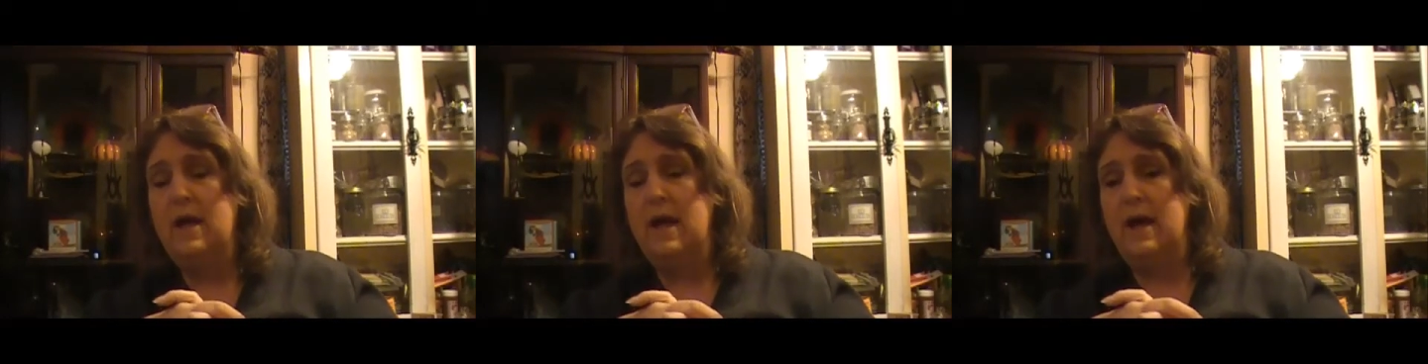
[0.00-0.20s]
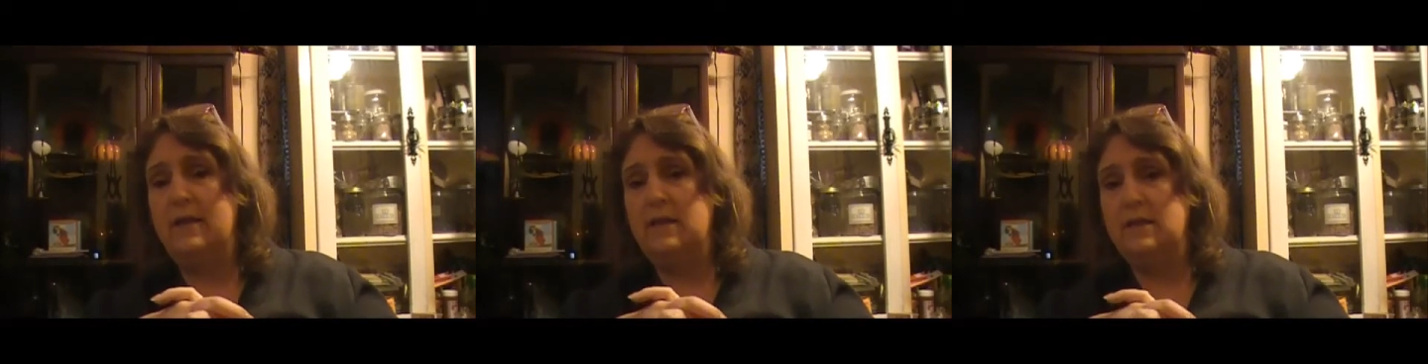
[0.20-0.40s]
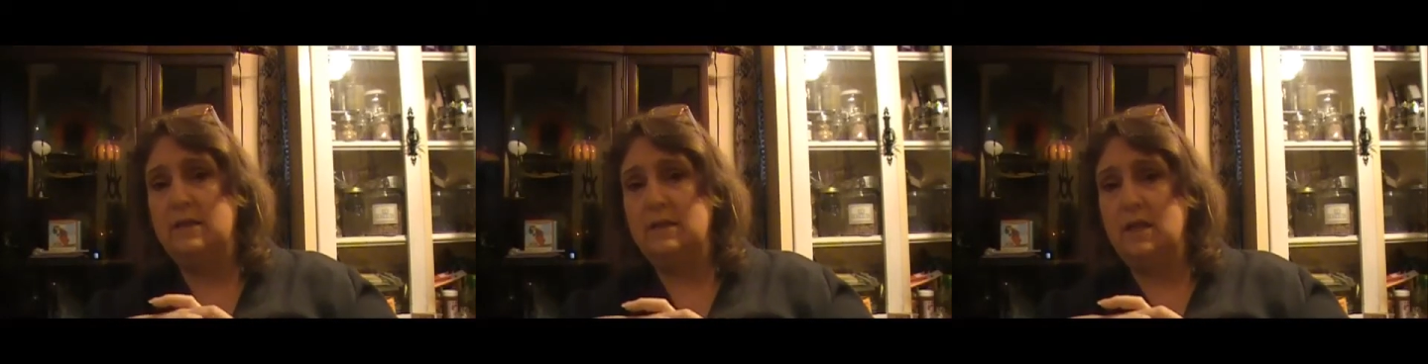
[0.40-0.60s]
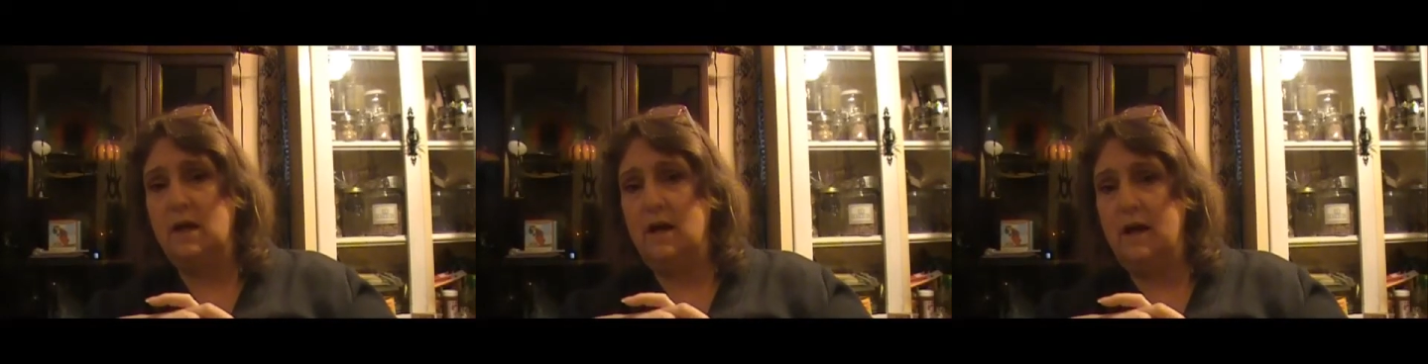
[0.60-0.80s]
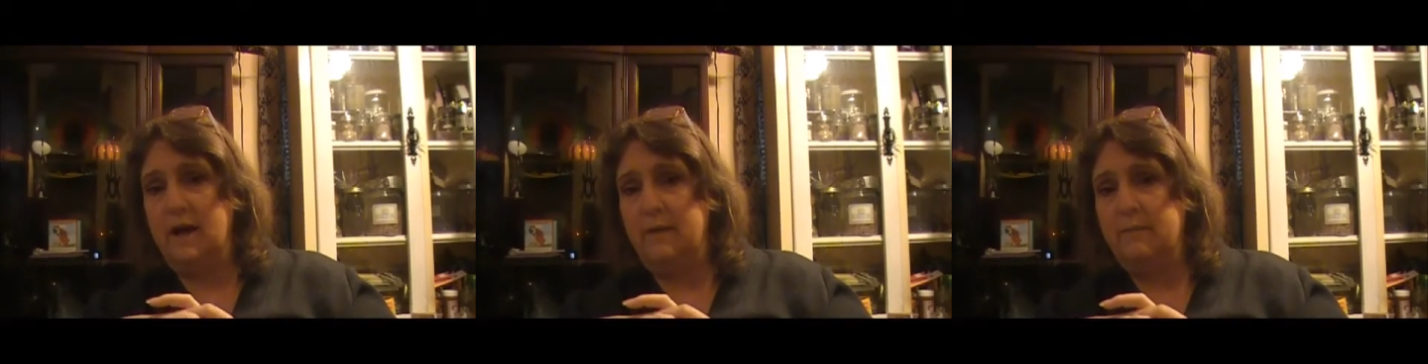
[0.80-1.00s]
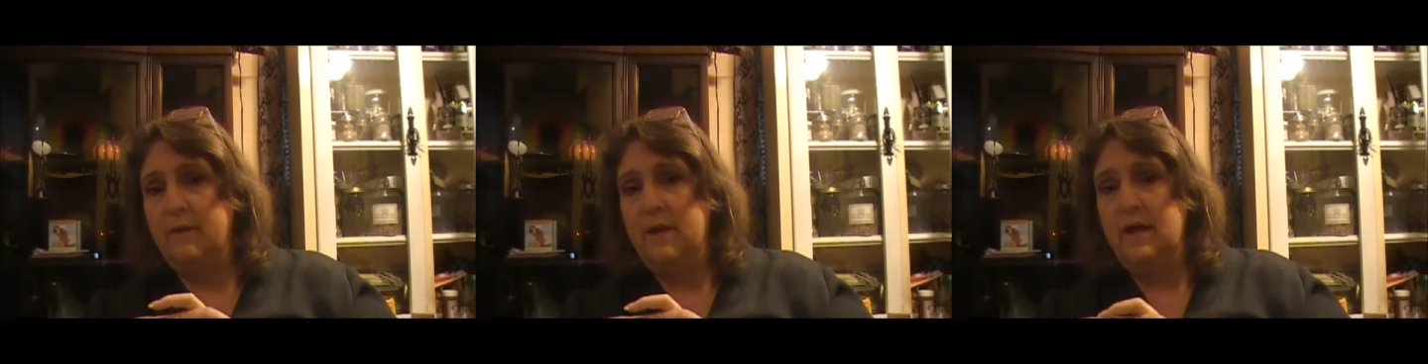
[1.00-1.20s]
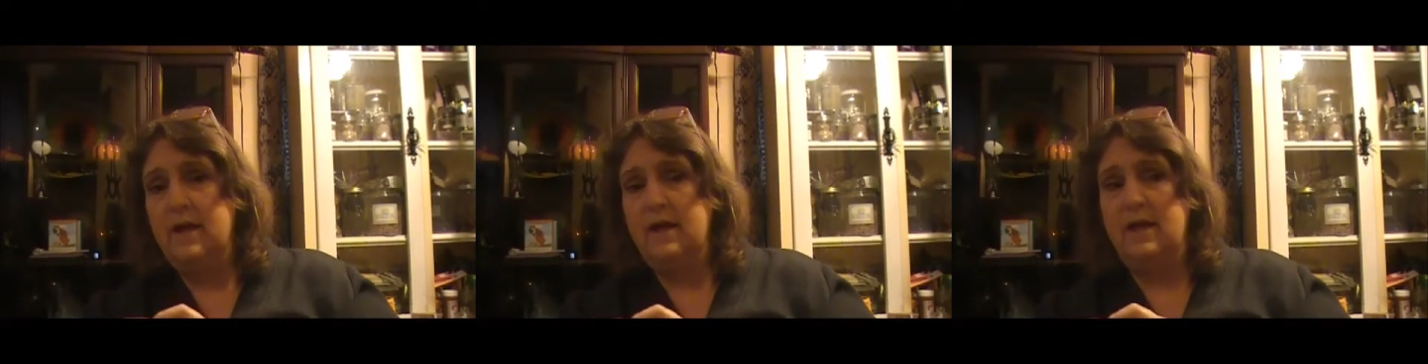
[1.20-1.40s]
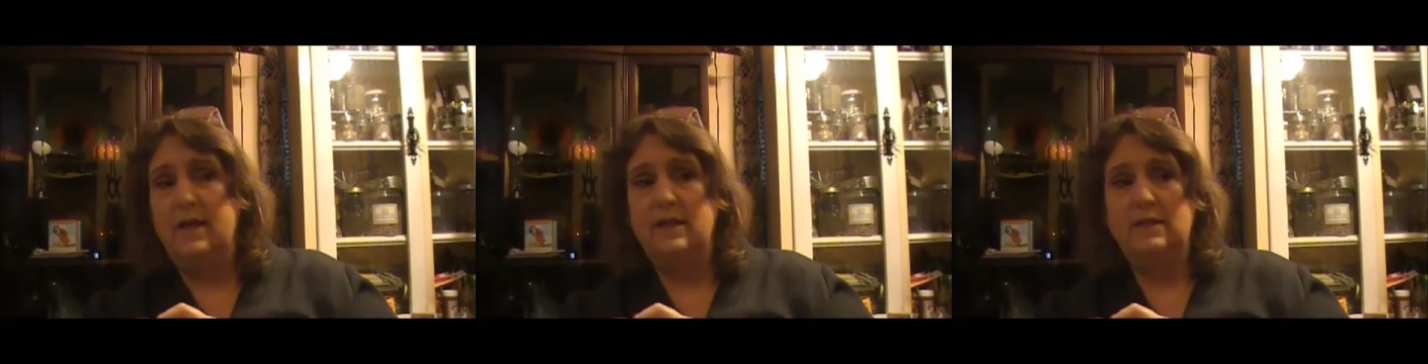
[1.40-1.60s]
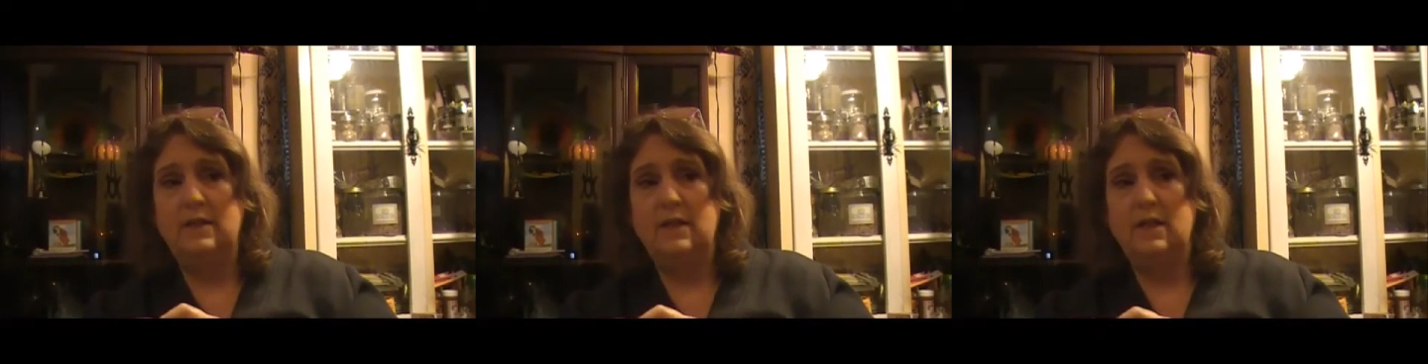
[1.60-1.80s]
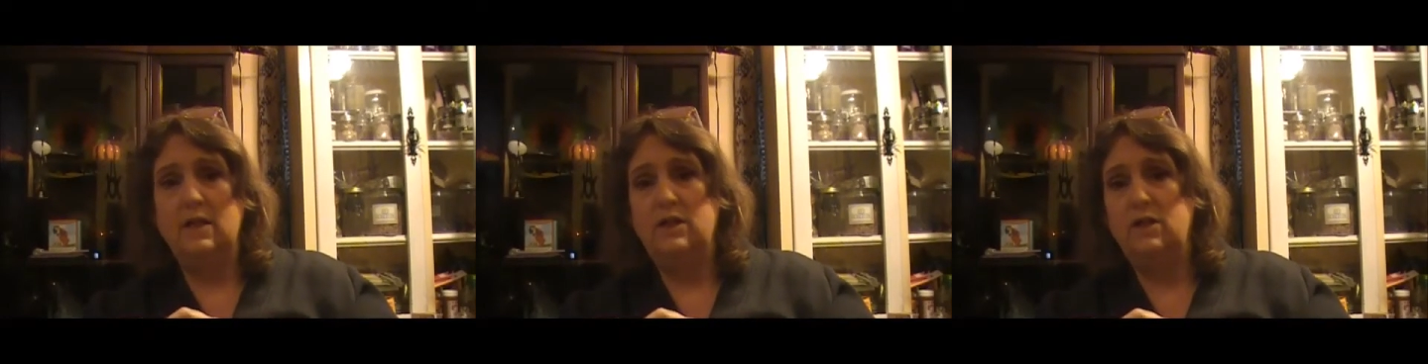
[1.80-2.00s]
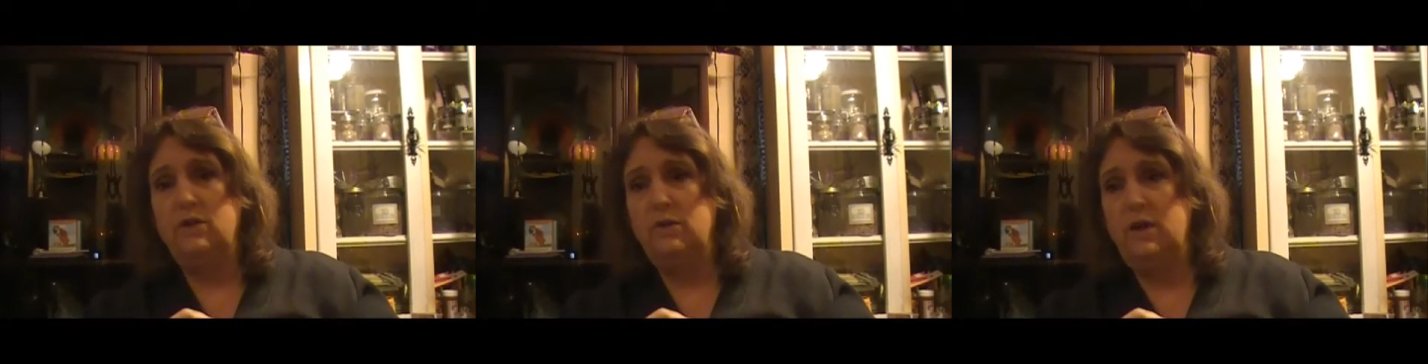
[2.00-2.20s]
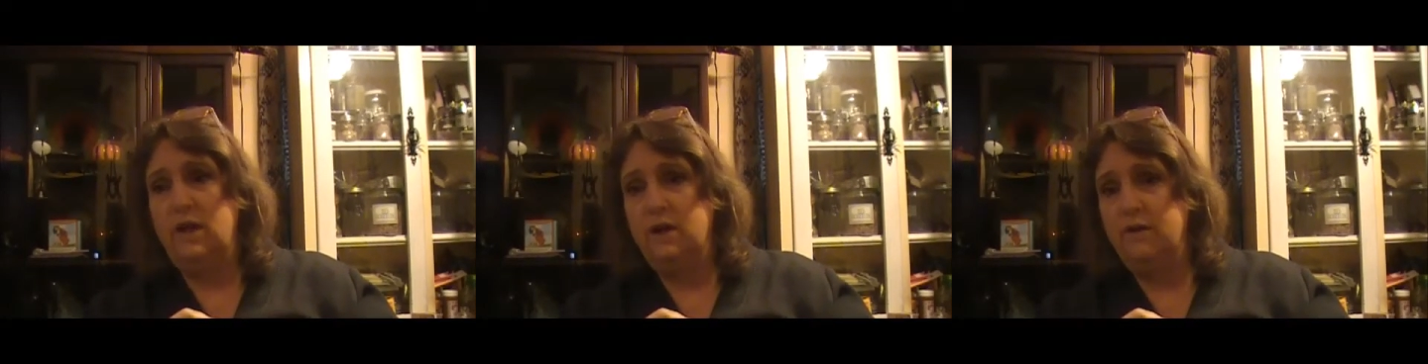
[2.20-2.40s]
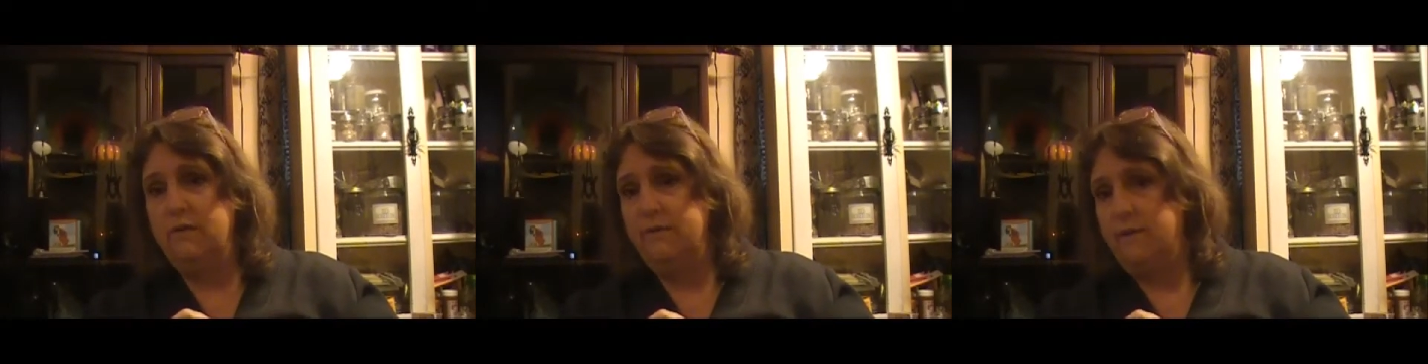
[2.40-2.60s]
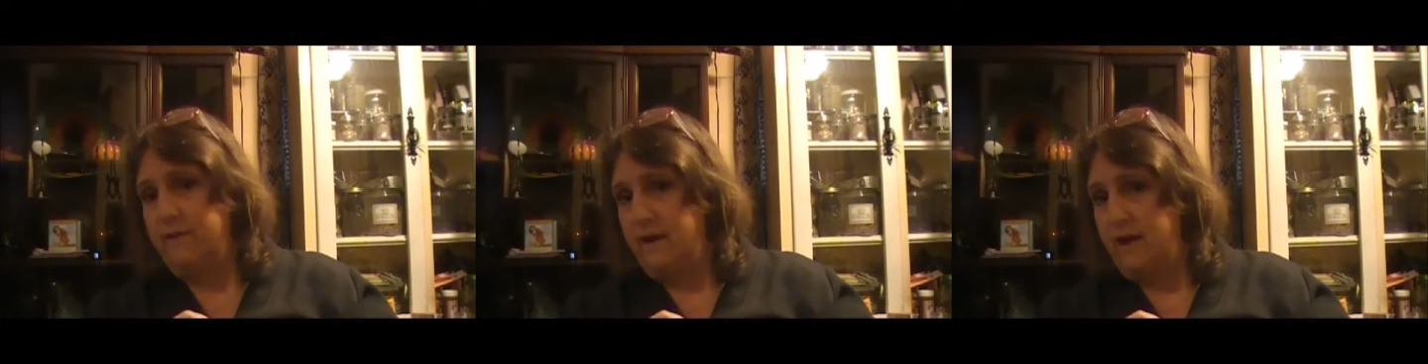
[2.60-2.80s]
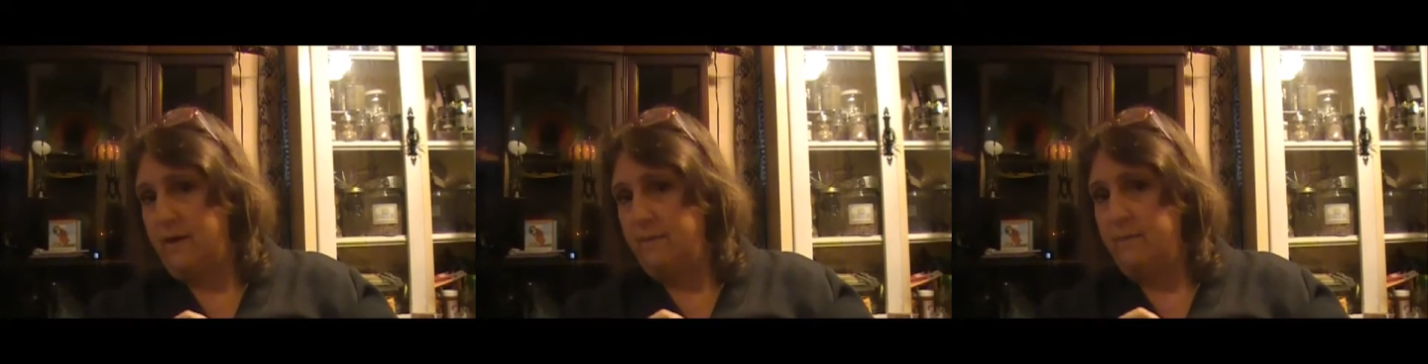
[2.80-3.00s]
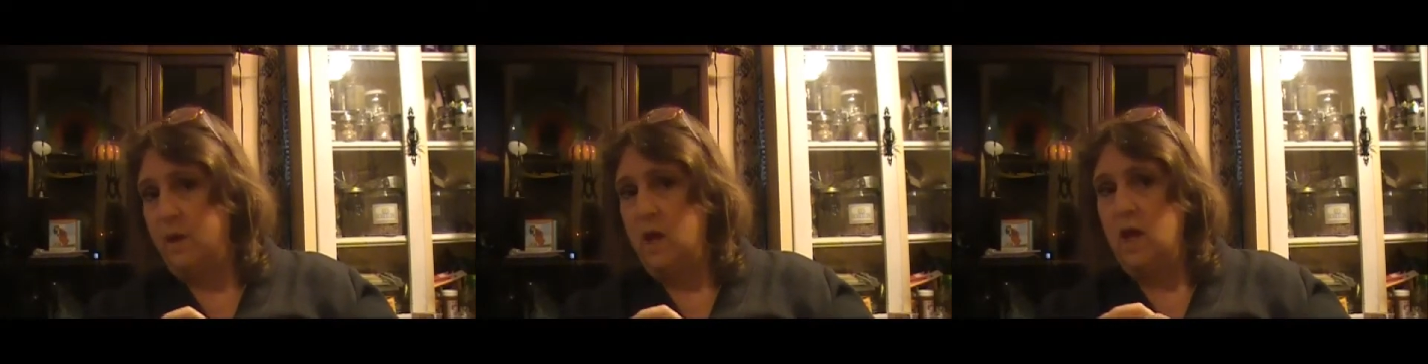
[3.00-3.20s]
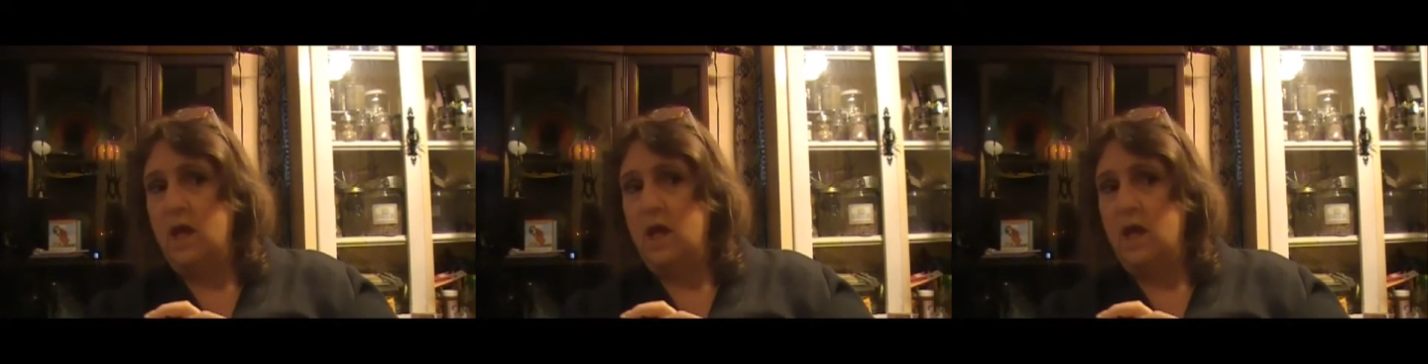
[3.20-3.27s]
at this time. Is it a new year for them?